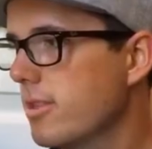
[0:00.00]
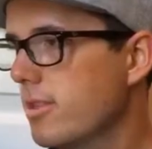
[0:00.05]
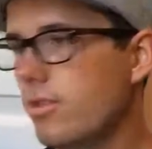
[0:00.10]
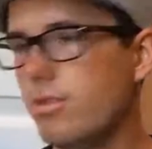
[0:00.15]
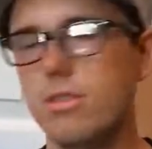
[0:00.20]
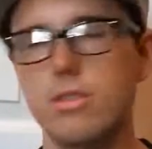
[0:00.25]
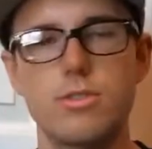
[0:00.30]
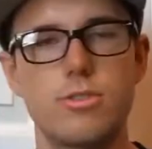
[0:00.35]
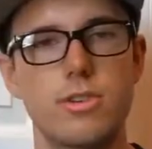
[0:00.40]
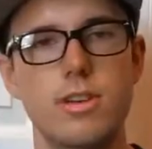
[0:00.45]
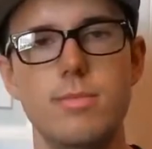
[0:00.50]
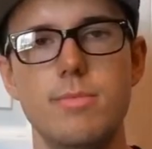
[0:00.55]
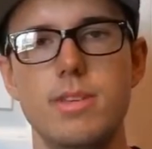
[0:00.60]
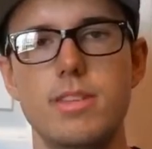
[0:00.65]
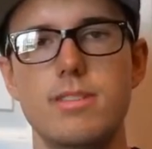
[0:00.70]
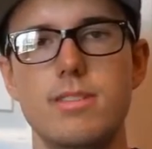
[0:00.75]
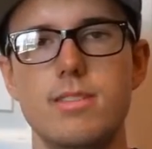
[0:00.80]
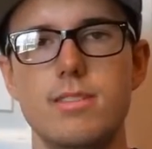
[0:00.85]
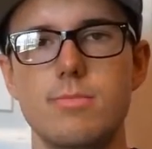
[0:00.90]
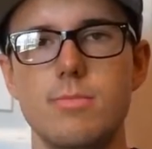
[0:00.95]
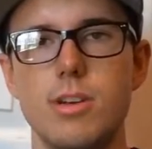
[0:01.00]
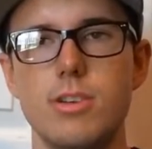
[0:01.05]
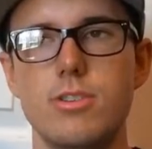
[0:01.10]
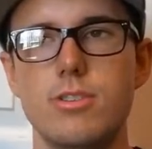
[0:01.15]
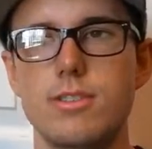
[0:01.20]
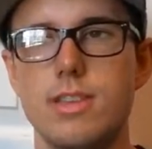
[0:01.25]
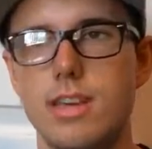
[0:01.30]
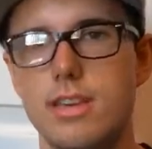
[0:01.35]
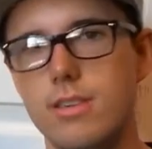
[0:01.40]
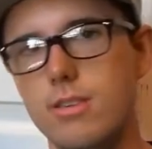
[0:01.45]
do the treatments as
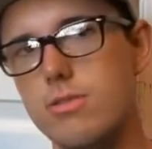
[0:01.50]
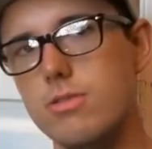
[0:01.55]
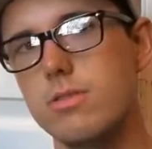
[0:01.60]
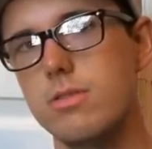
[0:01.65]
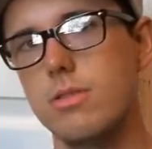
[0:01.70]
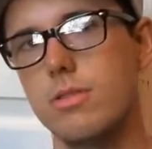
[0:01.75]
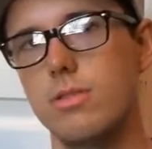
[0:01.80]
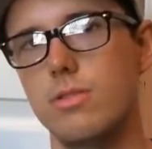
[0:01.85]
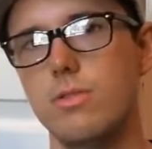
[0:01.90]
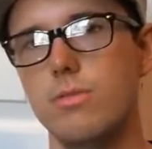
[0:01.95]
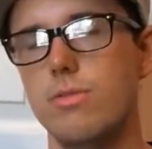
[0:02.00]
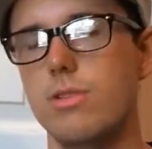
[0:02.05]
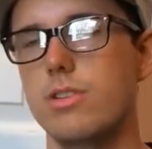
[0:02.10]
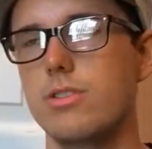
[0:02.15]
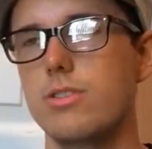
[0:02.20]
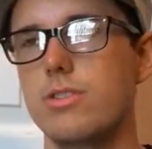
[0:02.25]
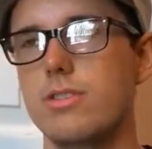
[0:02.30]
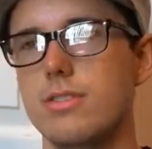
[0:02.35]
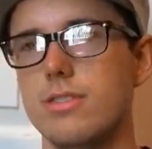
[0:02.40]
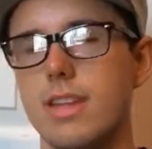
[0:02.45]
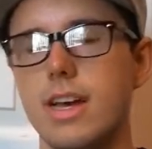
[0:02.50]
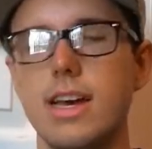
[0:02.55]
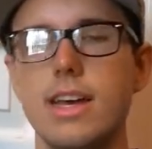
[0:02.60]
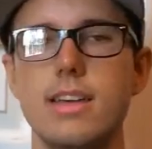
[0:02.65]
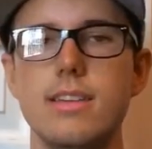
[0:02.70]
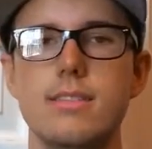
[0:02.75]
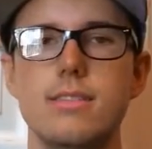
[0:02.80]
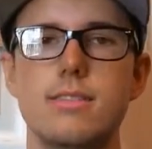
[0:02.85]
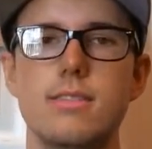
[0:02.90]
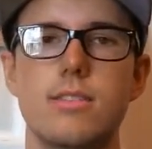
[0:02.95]
much as I used to, which is
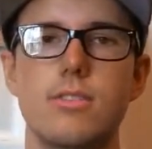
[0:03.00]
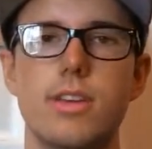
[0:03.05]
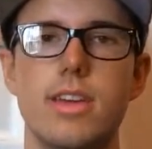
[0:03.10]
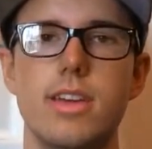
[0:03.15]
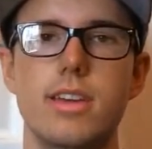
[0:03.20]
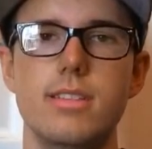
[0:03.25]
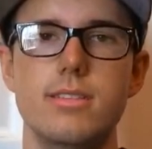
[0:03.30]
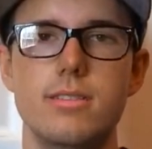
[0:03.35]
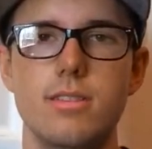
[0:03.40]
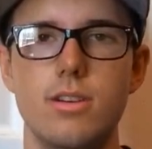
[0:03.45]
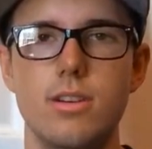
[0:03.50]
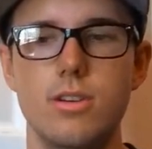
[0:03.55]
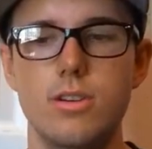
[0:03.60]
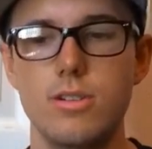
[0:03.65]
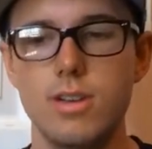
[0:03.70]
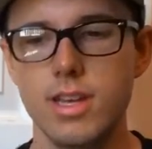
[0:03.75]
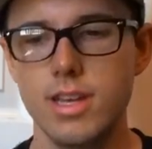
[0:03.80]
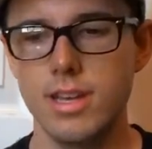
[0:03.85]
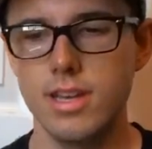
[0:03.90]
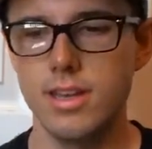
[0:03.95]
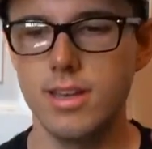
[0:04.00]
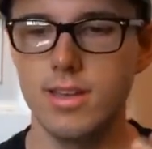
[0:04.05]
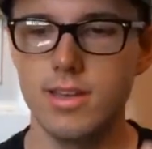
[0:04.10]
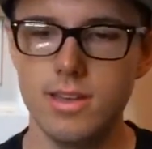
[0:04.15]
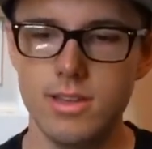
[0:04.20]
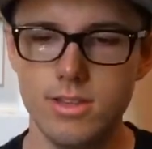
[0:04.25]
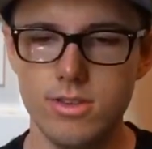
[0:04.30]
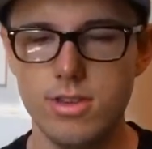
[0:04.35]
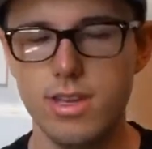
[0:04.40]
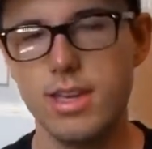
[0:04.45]
nice, okay? So
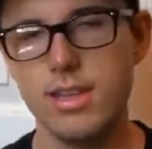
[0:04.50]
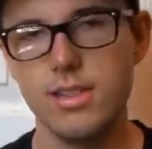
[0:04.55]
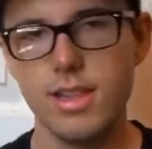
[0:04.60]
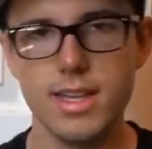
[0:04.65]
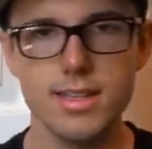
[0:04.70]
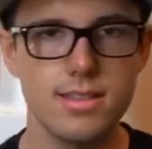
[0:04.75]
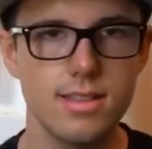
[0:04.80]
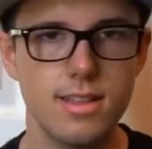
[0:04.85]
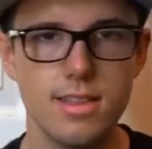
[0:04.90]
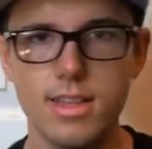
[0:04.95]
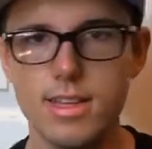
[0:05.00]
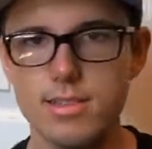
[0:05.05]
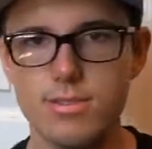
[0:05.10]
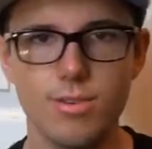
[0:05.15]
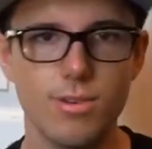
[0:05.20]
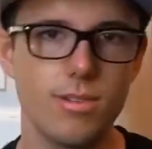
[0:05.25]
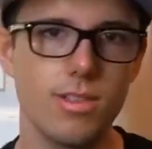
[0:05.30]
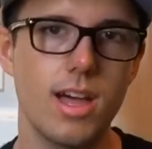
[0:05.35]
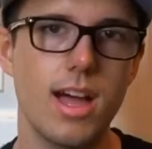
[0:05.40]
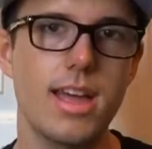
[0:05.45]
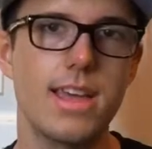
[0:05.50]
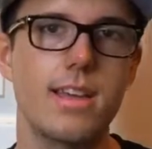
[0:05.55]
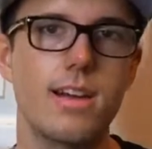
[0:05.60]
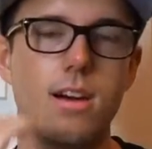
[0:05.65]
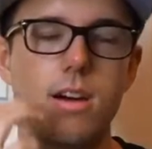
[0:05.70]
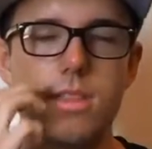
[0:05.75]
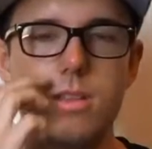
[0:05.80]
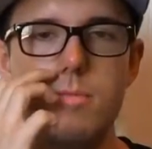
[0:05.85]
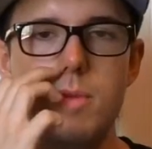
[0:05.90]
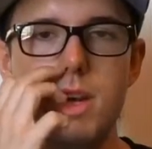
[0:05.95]
you get less and less reliant
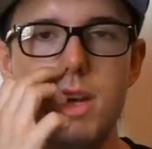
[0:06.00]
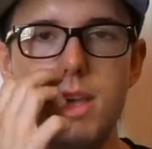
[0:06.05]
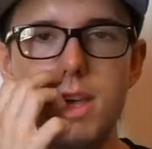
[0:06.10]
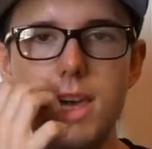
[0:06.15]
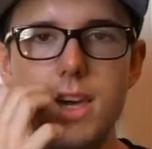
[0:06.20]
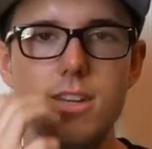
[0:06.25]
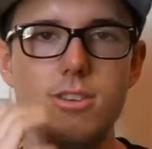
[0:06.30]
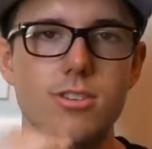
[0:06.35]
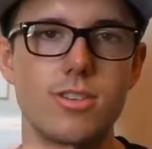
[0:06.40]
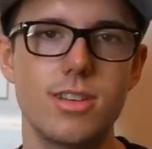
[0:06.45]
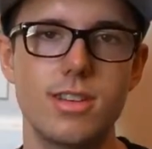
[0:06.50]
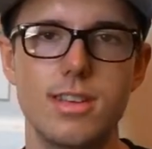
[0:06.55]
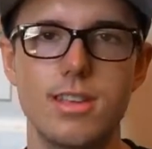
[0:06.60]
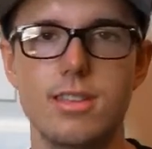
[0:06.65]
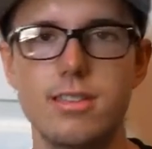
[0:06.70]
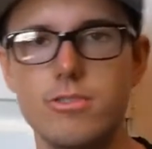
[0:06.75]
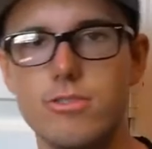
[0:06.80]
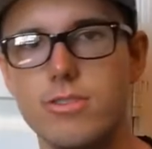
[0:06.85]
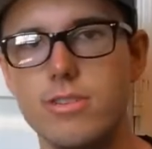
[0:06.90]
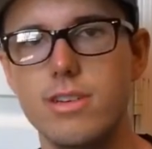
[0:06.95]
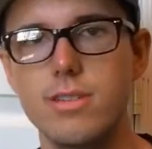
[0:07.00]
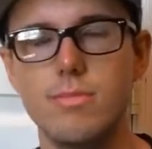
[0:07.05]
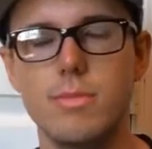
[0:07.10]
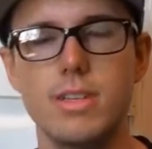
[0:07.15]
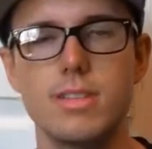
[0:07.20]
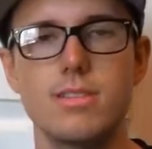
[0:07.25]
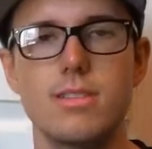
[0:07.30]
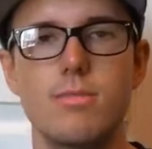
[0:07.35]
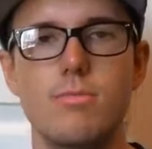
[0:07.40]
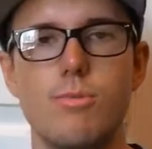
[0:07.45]
on the medication and the
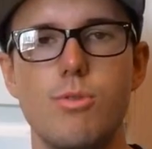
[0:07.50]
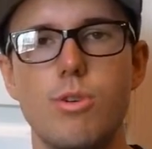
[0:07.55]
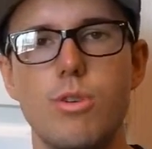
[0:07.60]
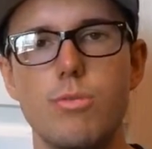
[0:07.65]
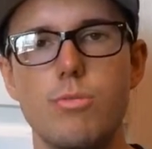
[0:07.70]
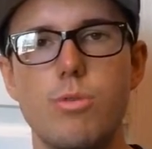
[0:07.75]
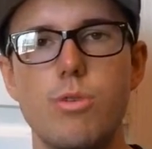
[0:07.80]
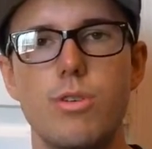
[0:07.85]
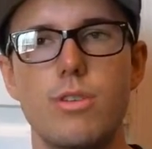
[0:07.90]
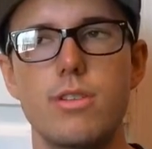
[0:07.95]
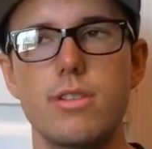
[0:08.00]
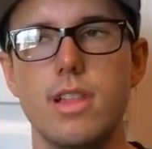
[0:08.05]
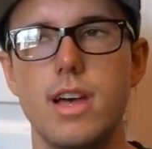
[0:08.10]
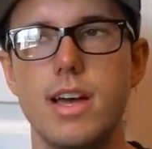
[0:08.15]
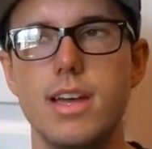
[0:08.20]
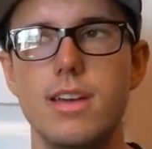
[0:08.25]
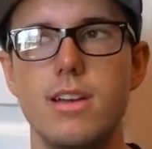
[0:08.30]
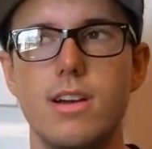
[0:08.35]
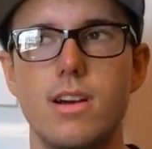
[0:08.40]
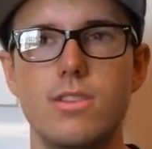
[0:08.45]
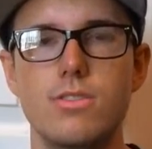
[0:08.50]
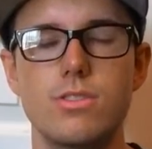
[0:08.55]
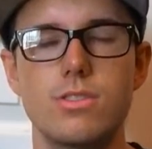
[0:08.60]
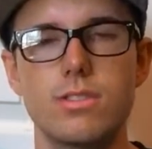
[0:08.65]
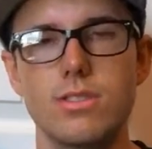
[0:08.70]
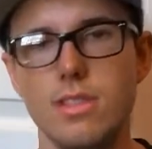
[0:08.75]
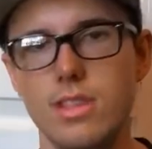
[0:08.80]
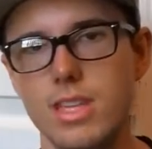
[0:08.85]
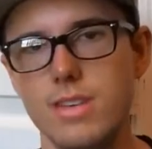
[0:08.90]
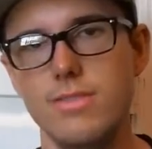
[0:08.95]
treatments and more reliant on
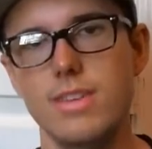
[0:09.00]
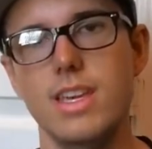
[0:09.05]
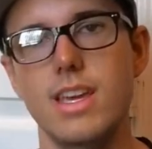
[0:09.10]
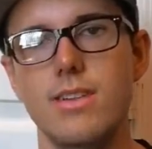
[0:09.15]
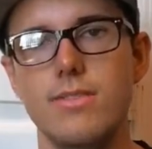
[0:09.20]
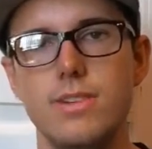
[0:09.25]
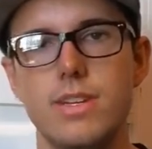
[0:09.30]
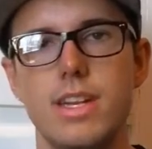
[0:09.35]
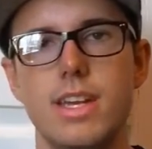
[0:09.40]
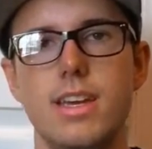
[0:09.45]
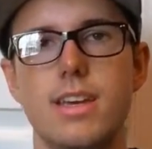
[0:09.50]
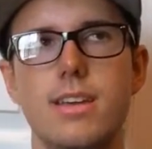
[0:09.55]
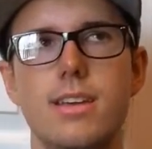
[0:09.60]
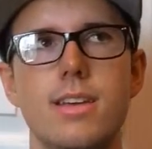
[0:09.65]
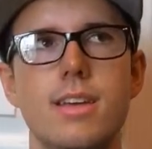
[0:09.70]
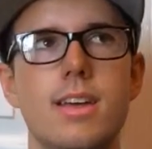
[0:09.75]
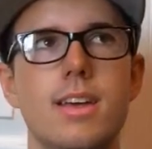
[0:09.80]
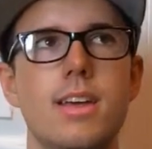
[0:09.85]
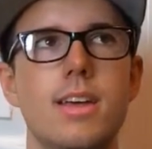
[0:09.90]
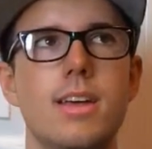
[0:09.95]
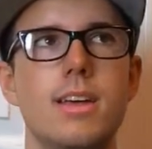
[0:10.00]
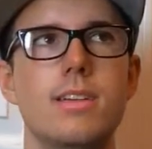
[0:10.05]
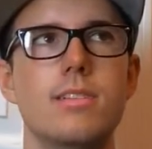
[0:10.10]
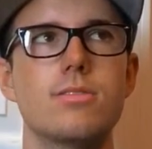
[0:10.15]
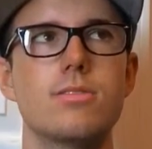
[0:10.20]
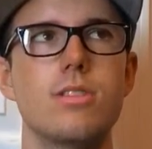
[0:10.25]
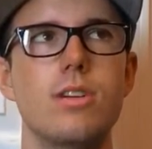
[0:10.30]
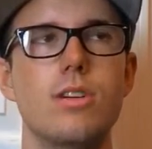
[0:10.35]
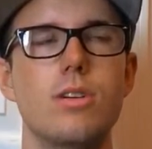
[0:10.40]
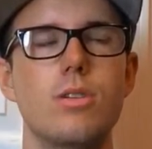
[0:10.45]
just living every day.
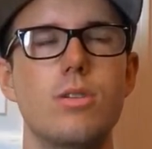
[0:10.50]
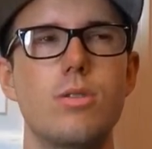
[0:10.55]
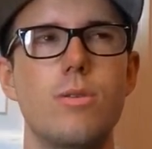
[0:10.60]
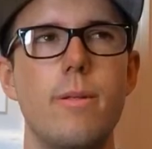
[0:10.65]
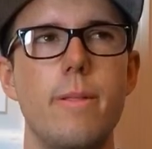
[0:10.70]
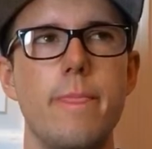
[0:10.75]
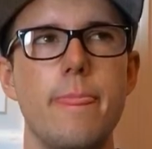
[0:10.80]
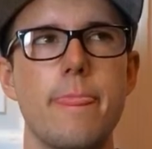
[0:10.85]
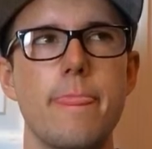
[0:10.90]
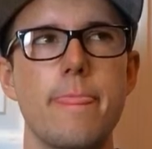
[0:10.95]
So